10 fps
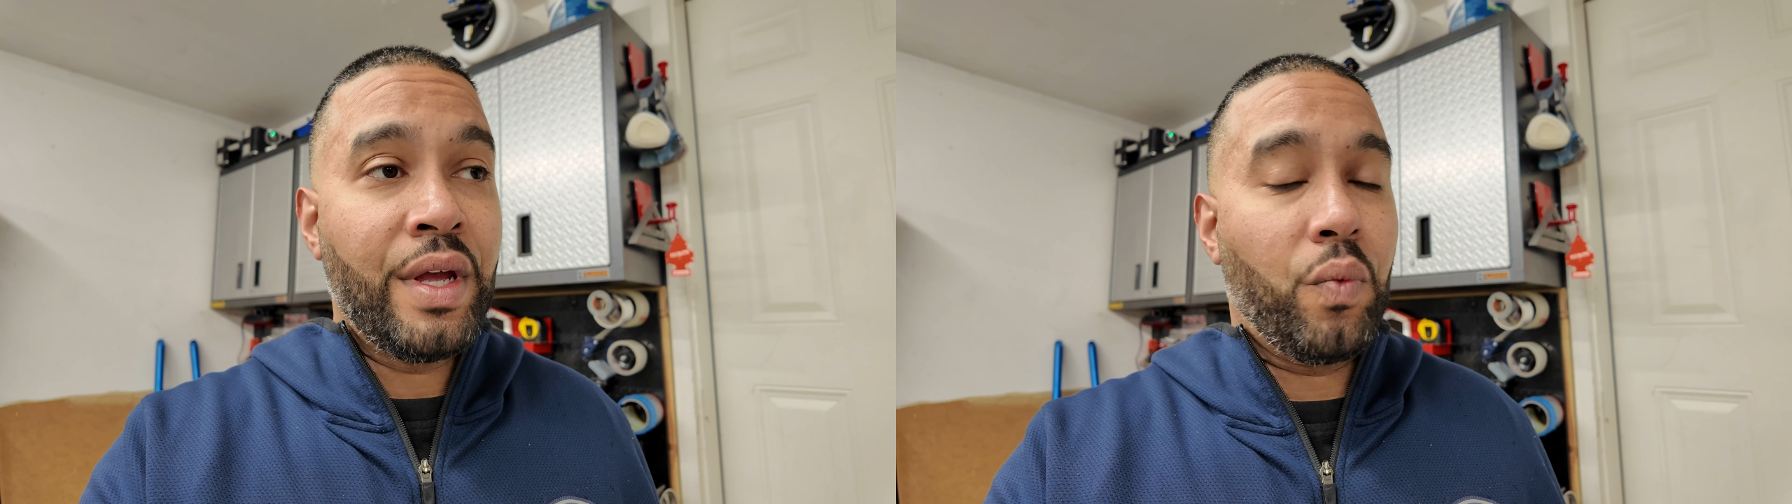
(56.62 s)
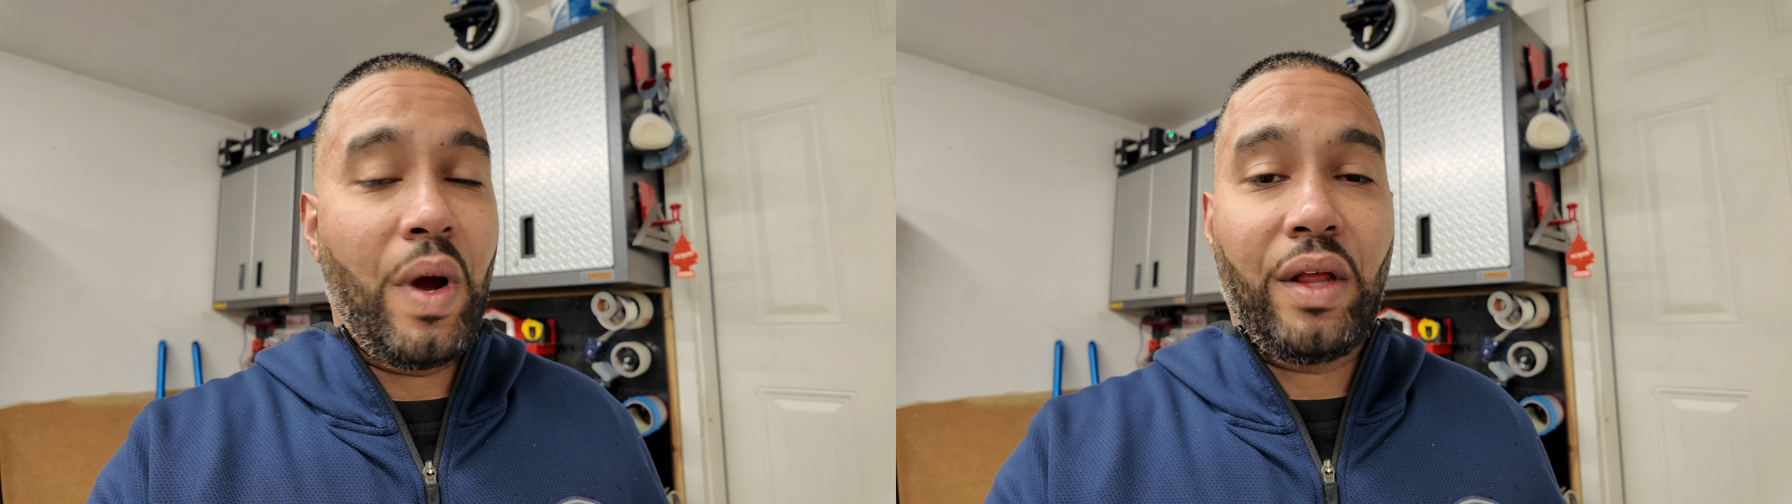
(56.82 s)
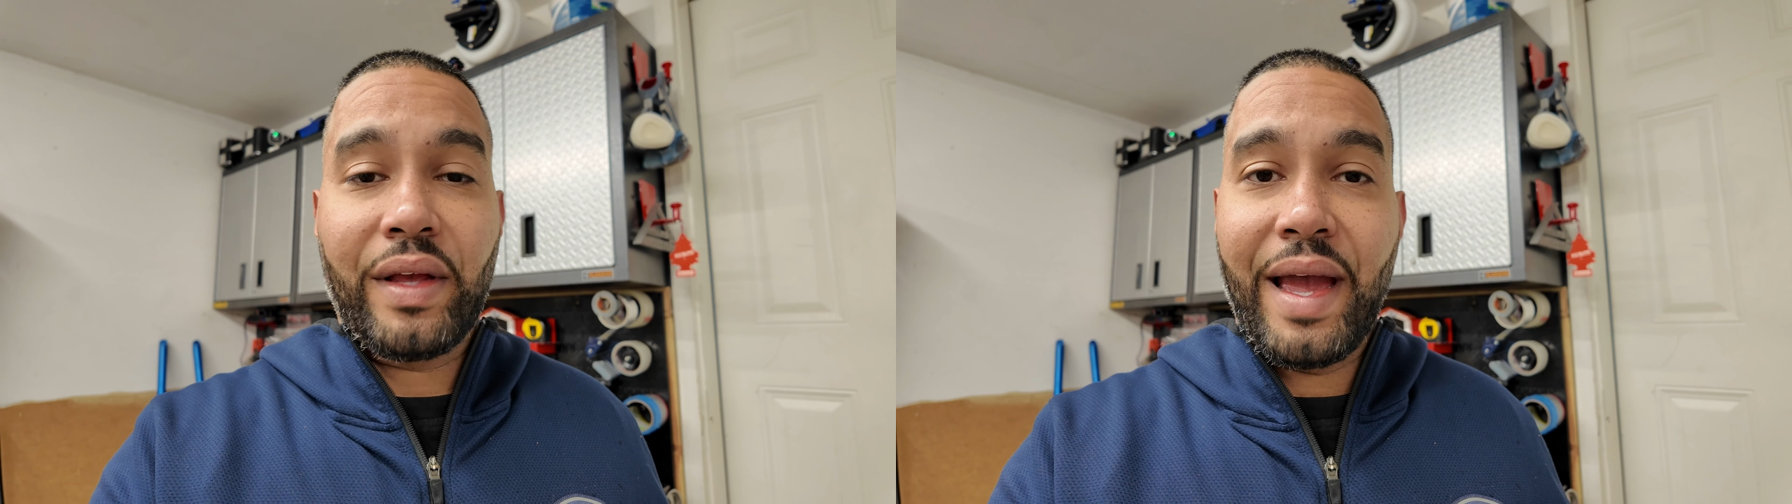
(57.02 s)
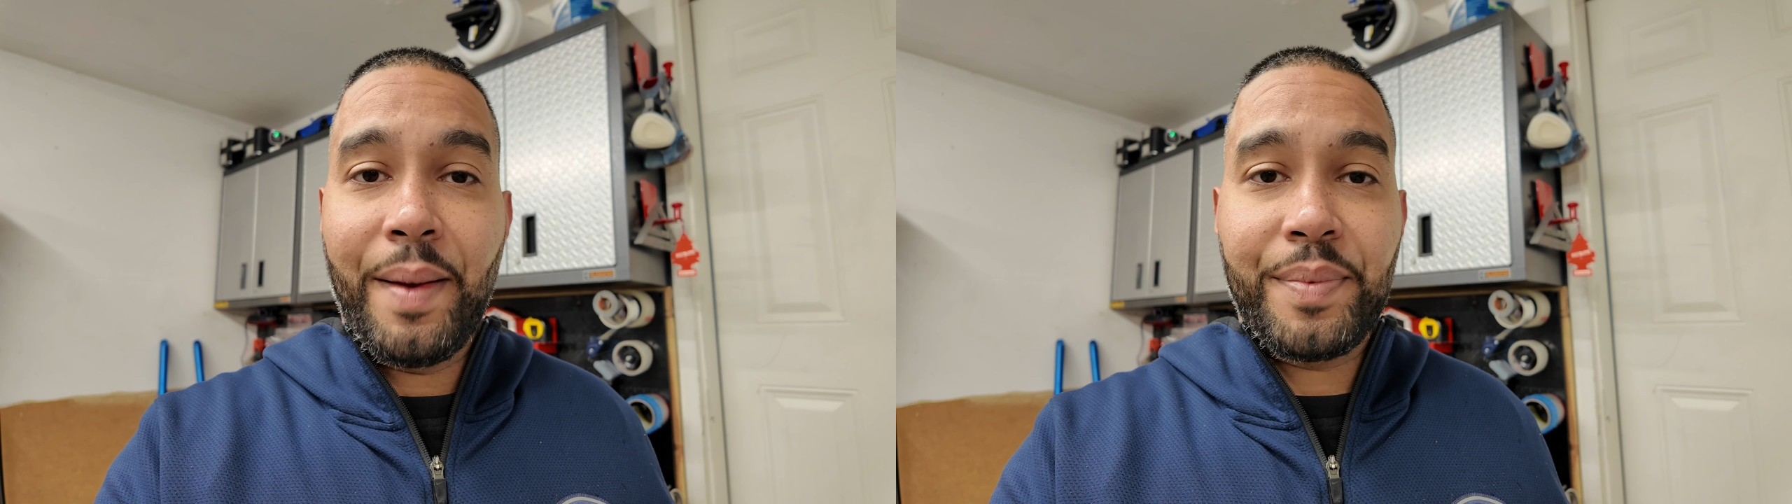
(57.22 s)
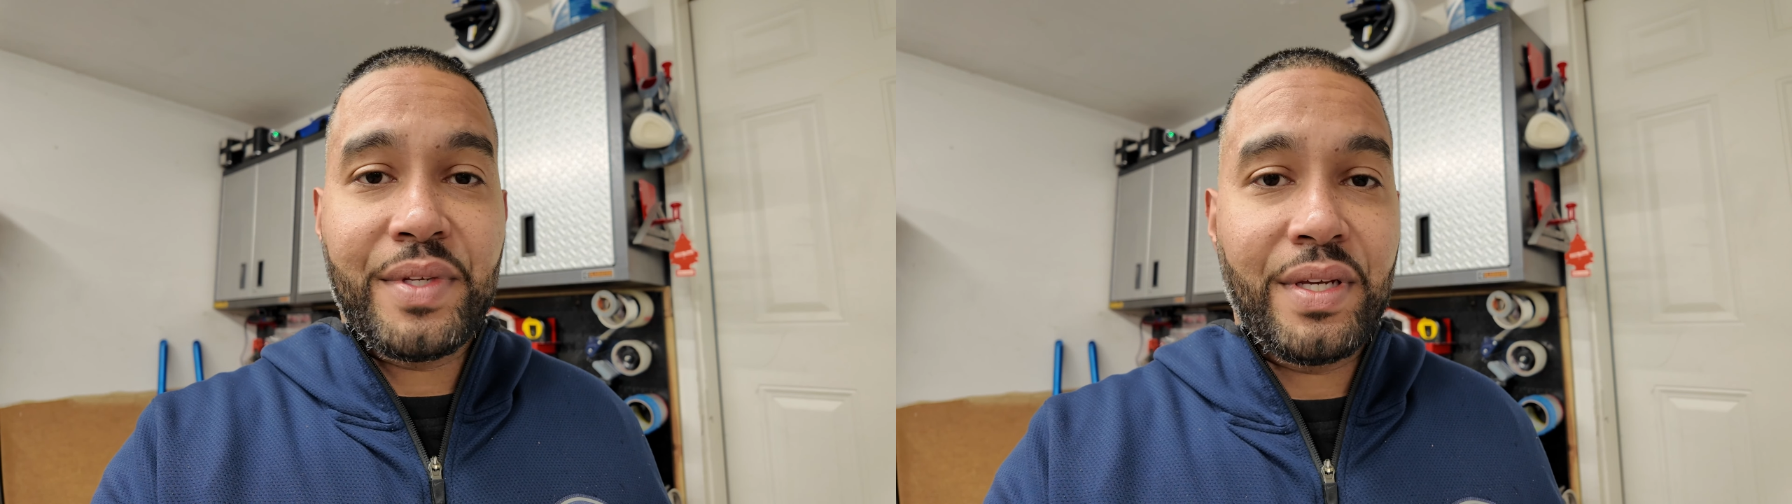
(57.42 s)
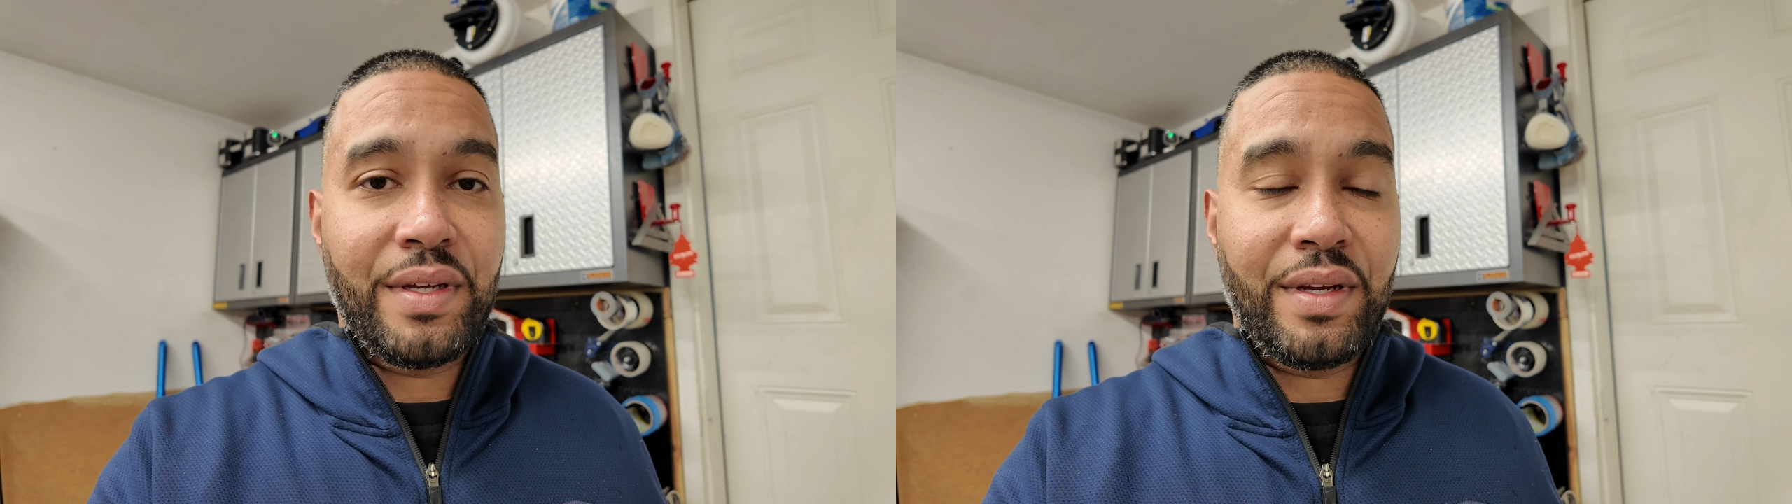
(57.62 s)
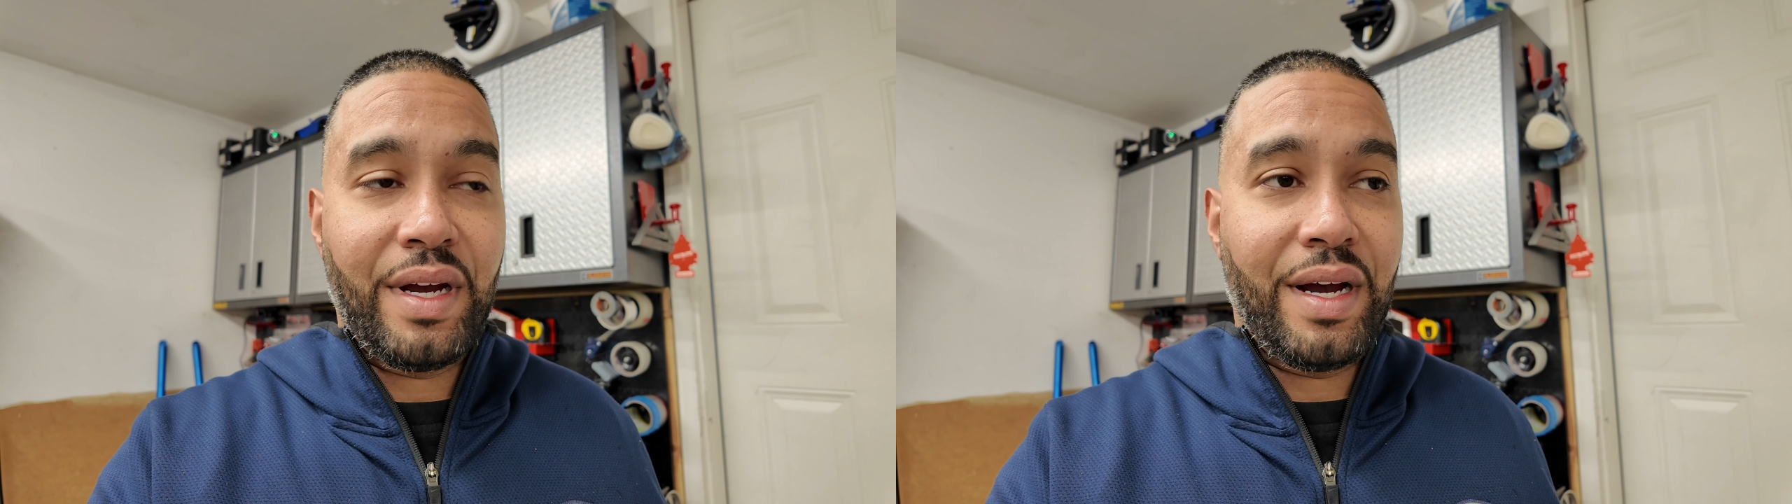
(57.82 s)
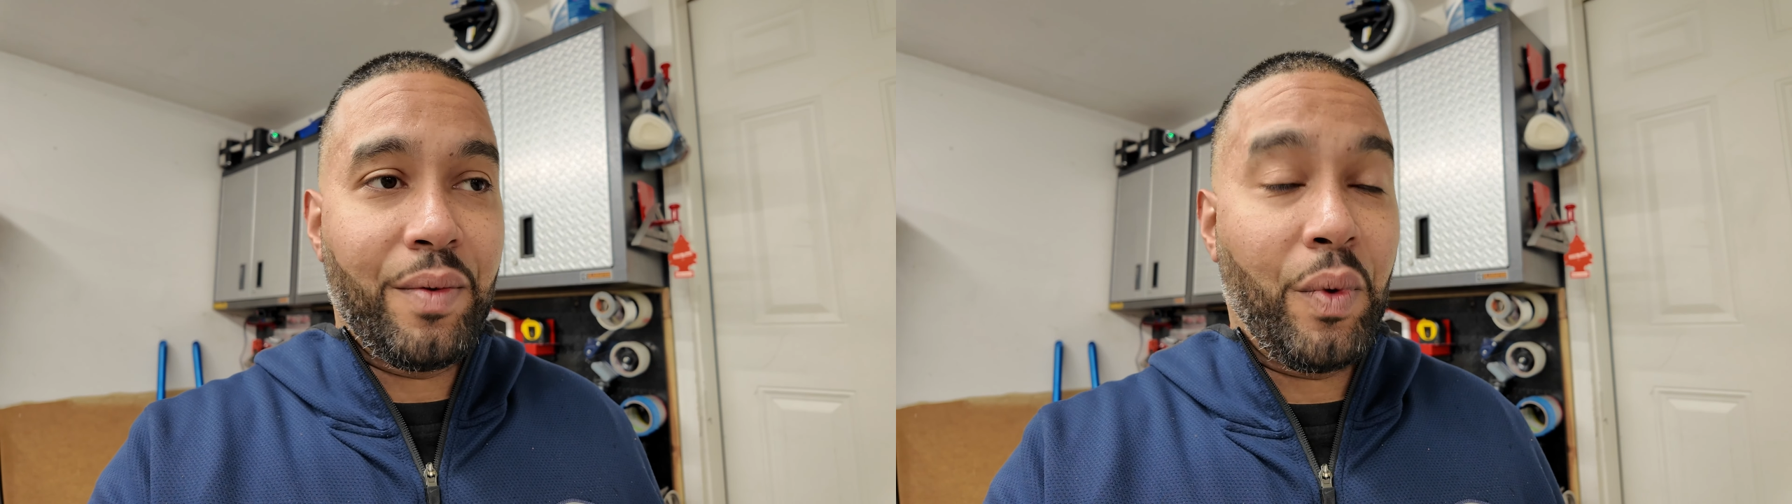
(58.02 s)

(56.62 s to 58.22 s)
well kept uh,